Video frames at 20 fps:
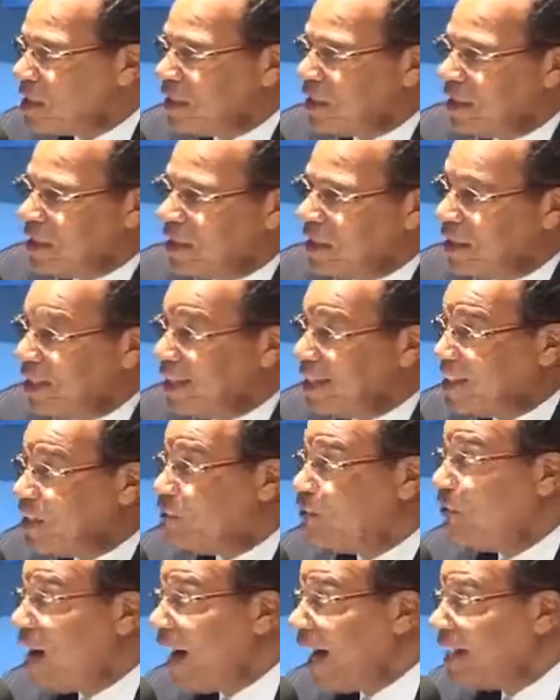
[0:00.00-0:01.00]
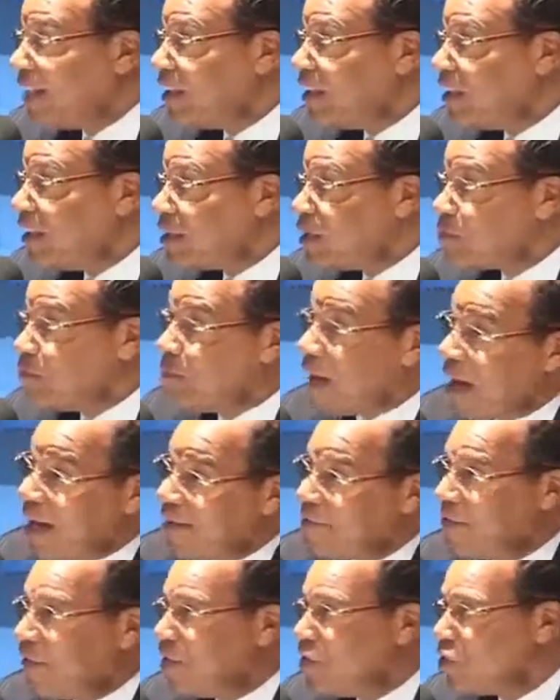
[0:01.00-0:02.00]
and then they divided us
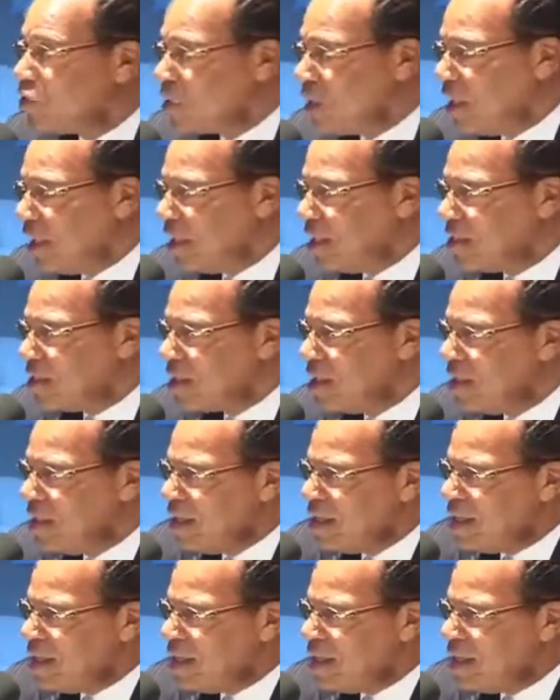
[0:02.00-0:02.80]
by these shades.